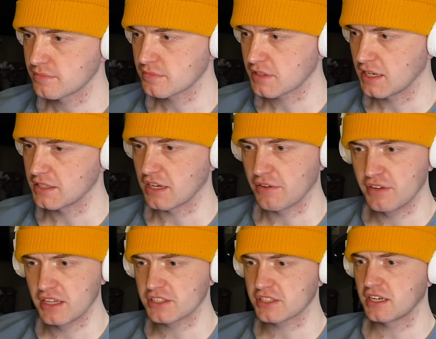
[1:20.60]
Guys, I
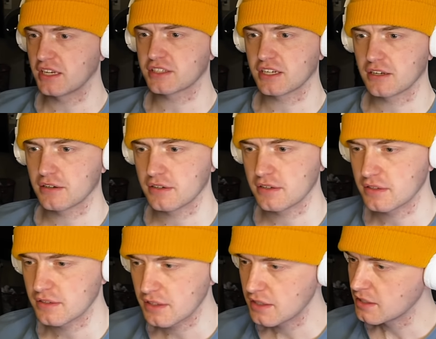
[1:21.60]
think it's gonna
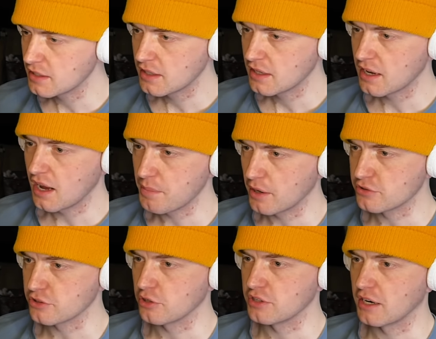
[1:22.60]
about to
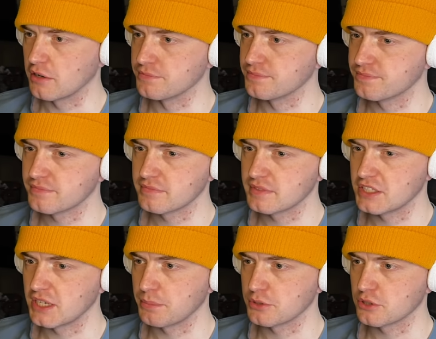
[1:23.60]
go down this
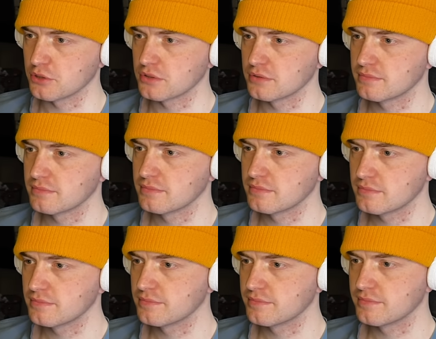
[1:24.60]
episode
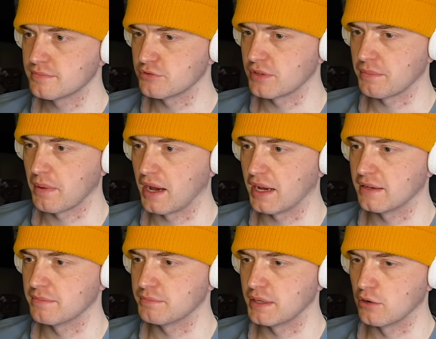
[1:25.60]
between Maya
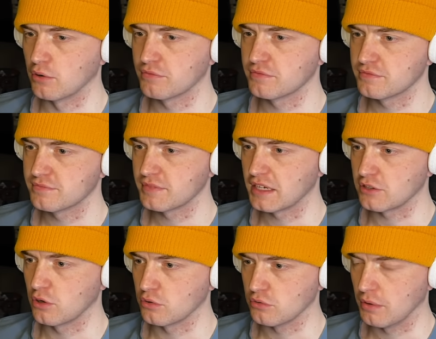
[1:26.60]
and Pilaf and
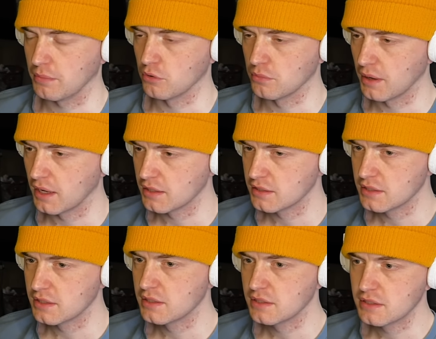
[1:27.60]
Goku and
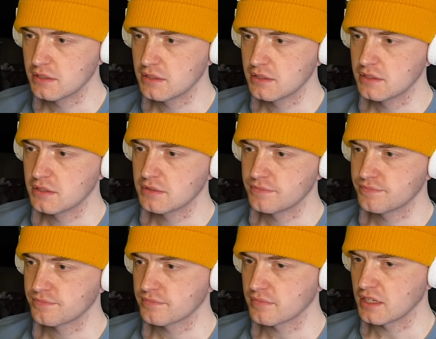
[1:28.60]

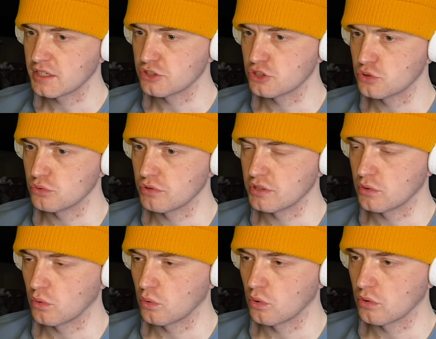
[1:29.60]
Bulma and Shu and
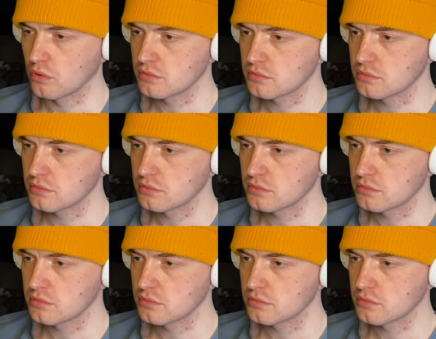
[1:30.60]
Oolong.